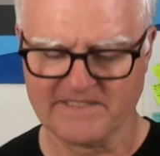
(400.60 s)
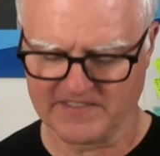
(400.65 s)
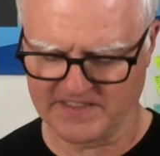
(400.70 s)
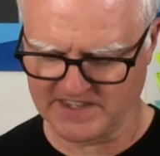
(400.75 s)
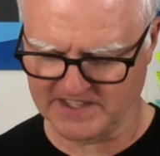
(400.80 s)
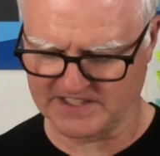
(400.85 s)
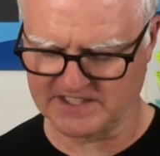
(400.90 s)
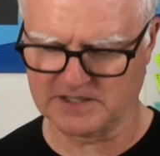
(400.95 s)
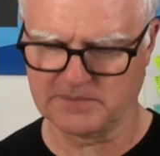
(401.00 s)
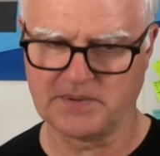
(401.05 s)

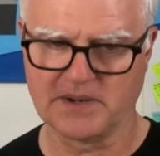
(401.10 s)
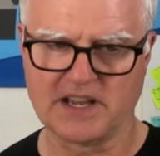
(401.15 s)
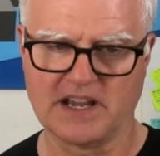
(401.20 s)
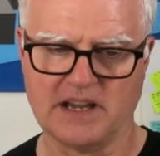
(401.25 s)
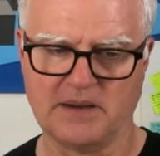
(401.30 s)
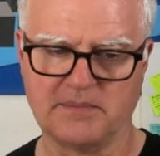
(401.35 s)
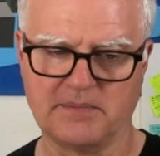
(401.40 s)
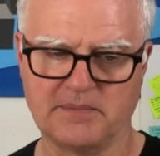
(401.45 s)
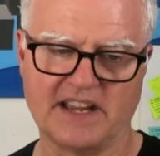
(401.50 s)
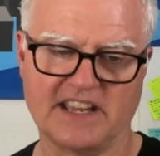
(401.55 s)
This has
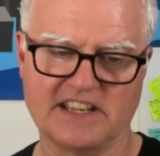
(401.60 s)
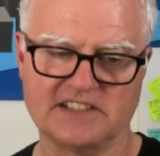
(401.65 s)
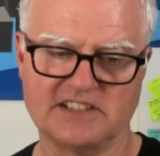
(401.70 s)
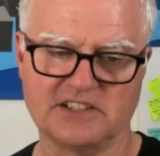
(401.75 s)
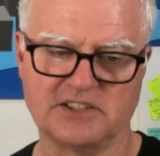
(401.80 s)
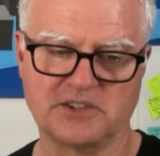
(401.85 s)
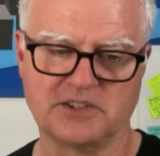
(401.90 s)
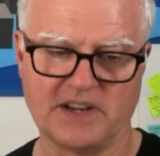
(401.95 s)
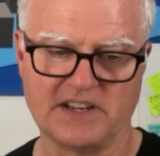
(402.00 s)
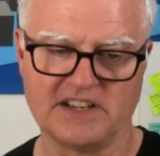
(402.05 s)
become, I guess, a
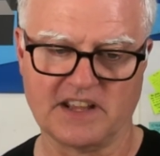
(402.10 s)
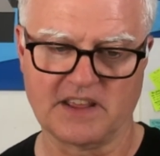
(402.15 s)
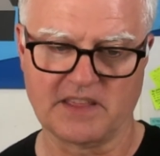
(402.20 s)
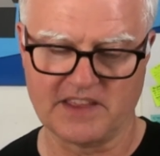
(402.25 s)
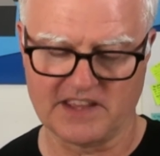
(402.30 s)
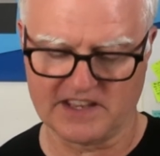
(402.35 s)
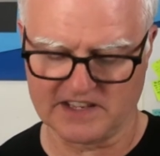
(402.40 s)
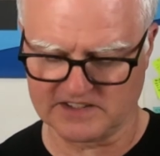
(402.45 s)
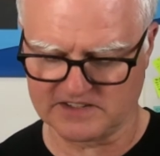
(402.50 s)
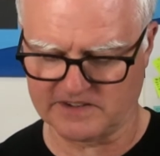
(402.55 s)
trending
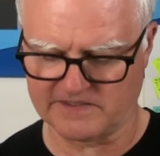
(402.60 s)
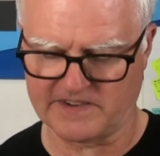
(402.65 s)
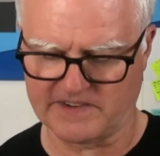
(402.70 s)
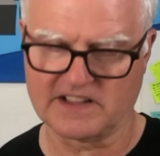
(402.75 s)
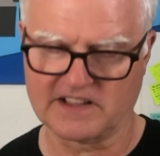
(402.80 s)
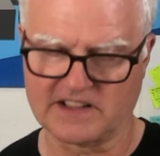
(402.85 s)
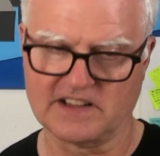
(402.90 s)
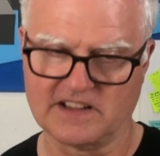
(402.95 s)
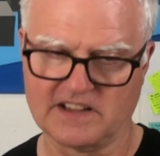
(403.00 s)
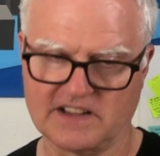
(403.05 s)
thing. So if I
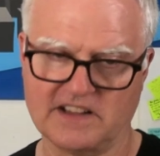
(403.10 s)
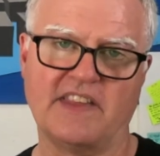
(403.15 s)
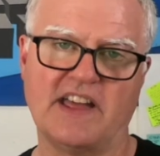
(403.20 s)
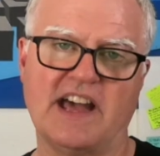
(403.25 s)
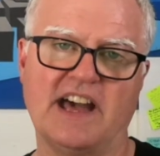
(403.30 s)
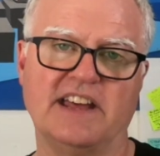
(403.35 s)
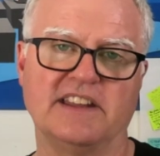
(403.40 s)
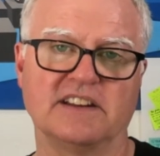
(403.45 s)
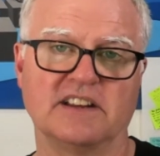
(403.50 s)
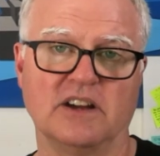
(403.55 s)
click on
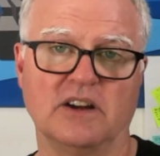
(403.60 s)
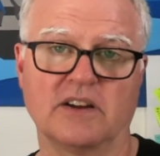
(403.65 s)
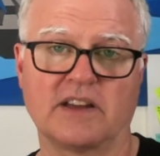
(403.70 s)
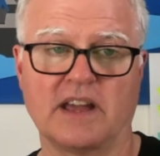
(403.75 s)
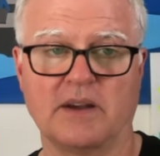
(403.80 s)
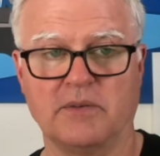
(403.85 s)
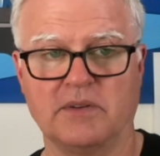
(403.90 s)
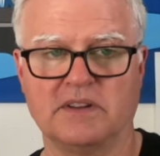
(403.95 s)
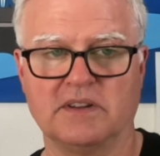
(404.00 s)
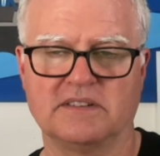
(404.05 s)
that and go,
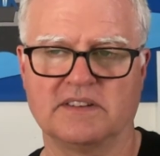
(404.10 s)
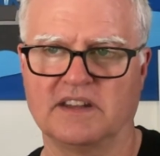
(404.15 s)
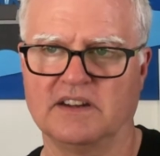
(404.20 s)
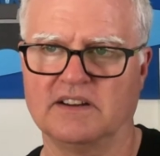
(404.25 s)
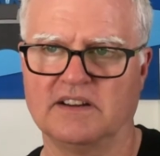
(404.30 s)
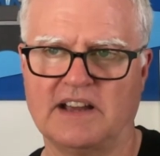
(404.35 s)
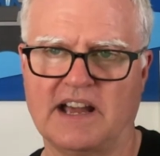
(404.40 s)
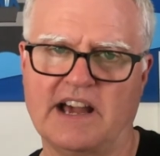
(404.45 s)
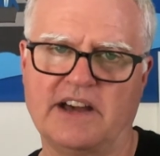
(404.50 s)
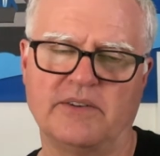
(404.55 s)
okay, well,
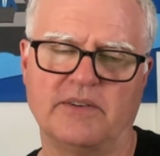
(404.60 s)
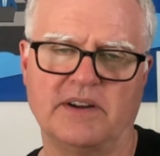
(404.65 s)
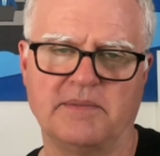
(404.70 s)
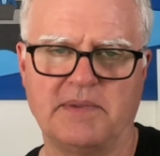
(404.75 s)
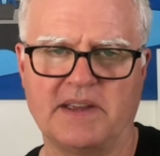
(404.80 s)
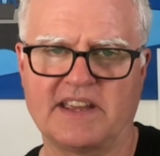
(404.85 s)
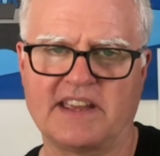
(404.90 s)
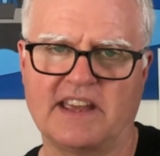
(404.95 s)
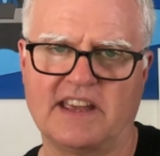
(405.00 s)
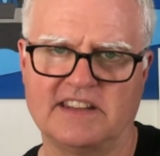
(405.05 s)
how do I
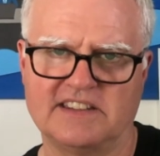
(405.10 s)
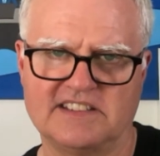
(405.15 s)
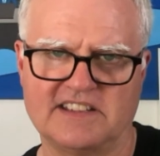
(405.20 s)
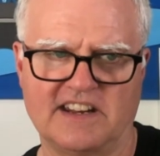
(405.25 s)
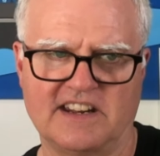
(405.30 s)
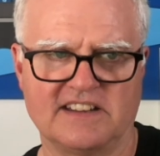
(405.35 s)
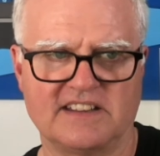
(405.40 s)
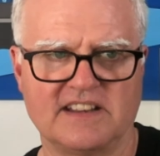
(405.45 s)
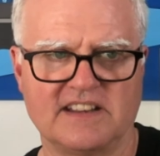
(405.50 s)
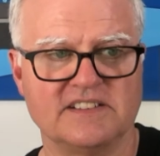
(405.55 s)
make hand
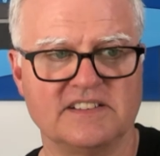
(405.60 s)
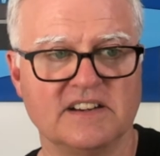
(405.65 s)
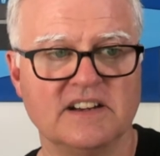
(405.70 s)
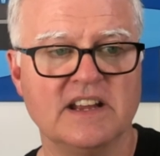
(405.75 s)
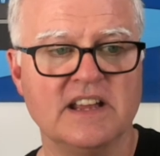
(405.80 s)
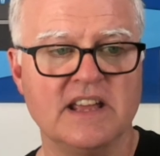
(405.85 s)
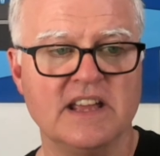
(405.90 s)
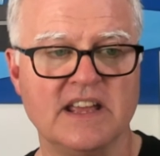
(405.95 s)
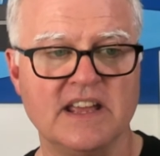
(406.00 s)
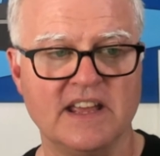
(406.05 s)
sanitizer?
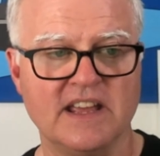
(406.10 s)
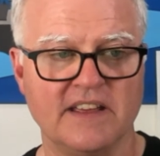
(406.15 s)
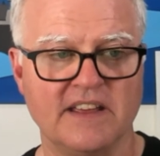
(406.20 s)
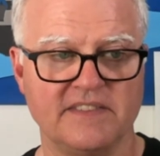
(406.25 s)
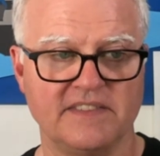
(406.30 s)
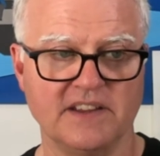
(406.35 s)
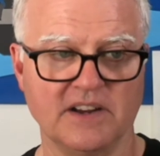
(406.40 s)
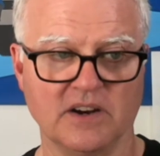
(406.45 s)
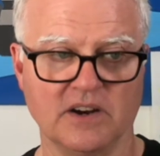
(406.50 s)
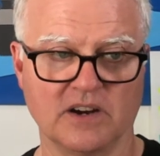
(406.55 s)

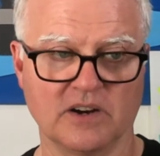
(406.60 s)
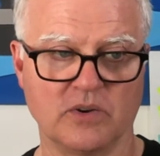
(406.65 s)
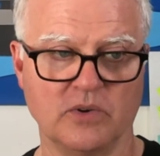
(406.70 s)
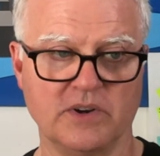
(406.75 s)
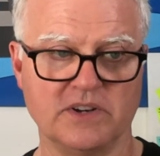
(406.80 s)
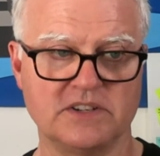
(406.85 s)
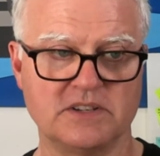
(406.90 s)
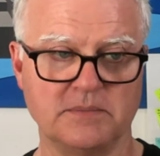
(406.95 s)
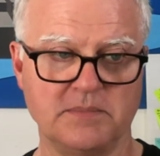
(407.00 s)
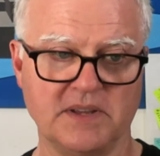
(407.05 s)
There are
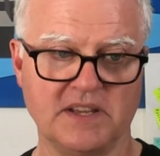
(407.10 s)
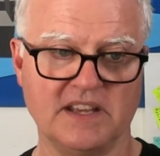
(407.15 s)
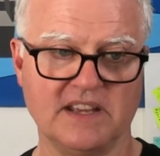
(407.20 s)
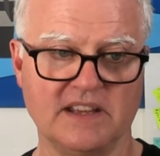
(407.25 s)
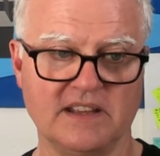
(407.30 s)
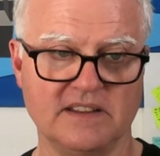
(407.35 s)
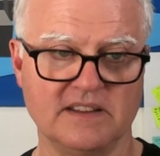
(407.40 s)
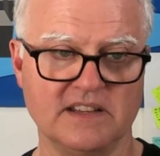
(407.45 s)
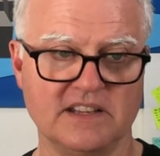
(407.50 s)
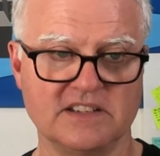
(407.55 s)
going to
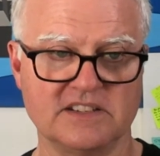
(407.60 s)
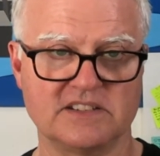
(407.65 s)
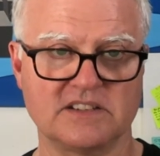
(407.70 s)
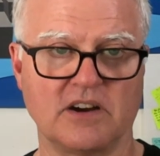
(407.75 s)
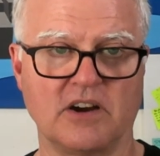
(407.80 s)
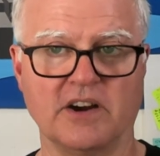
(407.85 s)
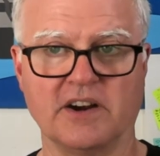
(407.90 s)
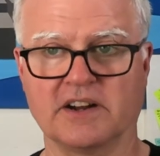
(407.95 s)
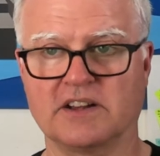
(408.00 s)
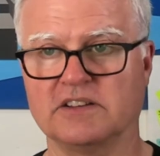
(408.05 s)
be these
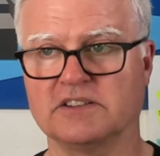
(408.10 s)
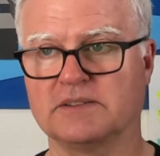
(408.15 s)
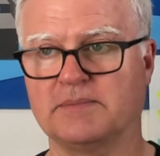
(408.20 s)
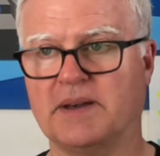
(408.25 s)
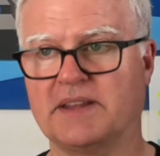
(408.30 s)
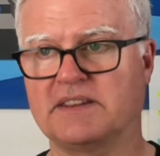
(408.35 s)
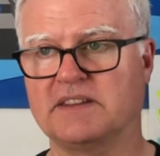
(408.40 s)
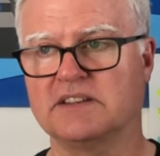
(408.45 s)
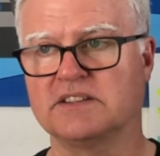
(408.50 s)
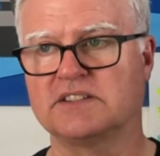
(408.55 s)
articles
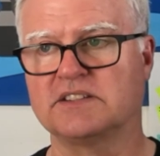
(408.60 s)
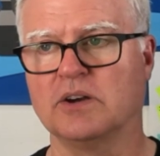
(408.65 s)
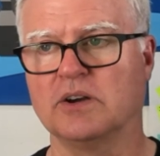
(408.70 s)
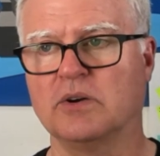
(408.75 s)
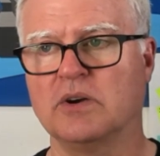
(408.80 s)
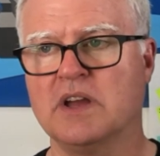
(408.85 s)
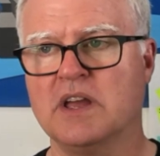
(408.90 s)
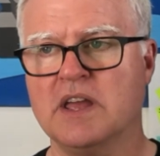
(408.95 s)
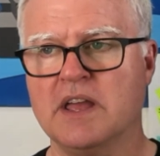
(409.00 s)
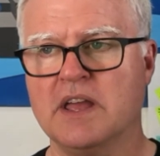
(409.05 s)
about this.
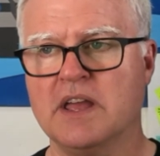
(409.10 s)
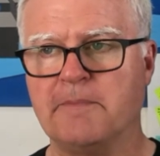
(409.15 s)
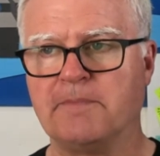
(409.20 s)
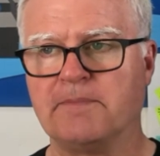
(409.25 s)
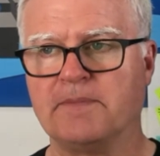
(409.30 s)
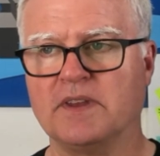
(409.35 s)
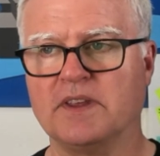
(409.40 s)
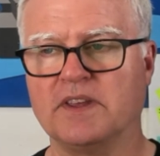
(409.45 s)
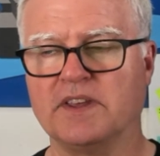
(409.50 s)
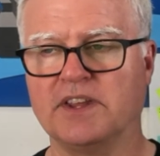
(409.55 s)
So,
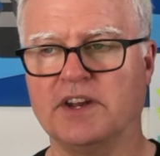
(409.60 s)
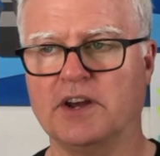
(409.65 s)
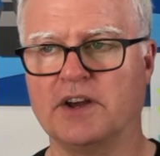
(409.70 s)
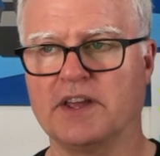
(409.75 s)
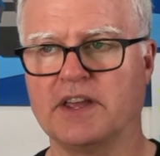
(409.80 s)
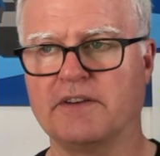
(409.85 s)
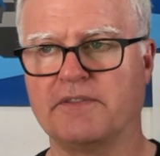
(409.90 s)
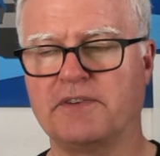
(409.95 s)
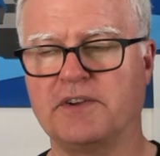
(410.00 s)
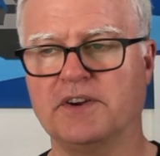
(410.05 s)

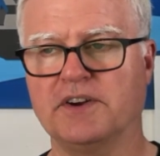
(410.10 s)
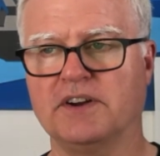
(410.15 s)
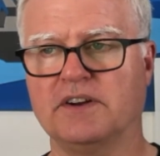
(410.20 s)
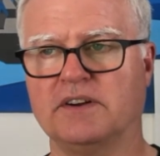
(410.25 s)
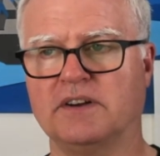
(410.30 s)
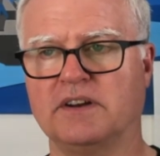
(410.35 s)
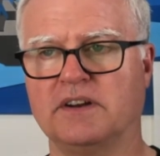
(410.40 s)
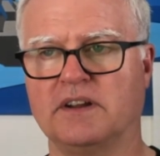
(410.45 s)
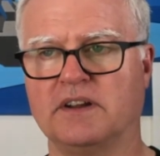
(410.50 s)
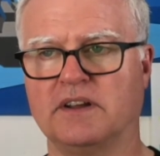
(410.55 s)
if you're
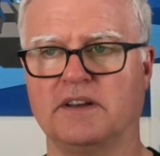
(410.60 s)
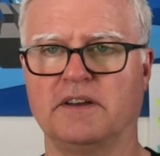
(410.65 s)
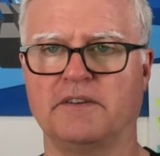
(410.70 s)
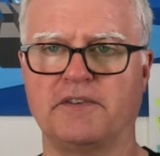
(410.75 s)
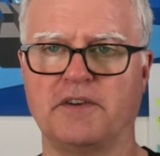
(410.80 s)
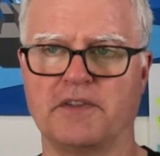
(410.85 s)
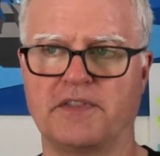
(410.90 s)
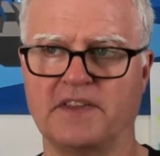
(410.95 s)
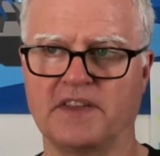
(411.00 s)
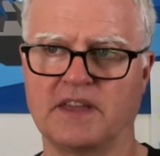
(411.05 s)

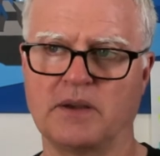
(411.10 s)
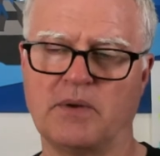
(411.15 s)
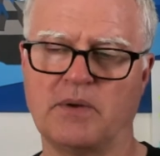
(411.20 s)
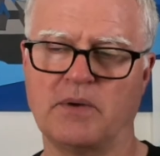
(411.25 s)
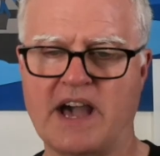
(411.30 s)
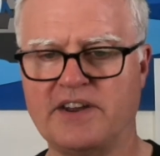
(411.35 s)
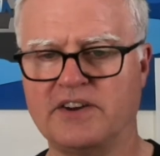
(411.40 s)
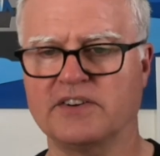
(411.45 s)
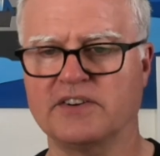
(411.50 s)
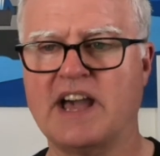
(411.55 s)
thinking, well,
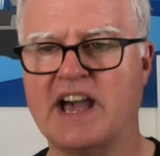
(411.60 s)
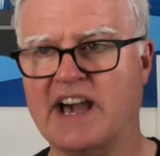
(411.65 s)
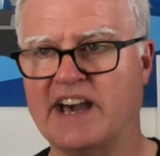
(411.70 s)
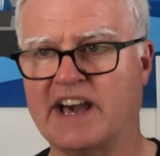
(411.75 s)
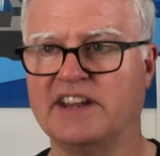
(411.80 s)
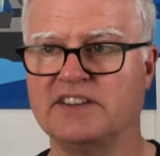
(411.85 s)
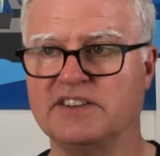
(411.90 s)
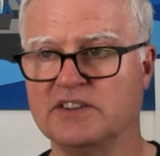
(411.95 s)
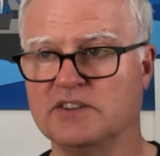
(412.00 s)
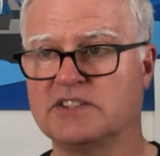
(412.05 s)
I don't know how
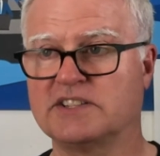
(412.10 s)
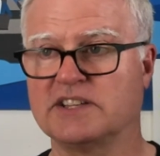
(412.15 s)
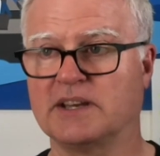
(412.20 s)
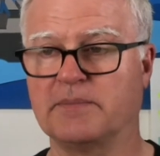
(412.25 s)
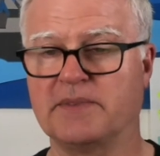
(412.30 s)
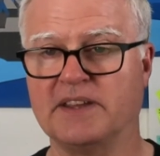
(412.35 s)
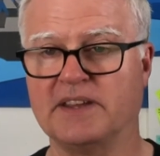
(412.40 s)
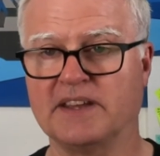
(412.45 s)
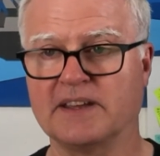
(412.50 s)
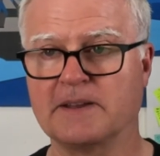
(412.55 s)
to do
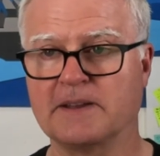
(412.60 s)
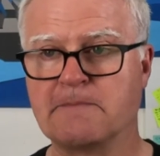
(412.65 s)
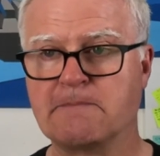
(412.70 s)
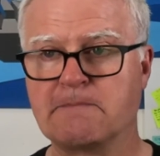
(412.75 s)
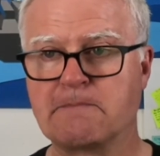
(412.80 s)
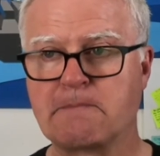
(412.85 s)
something,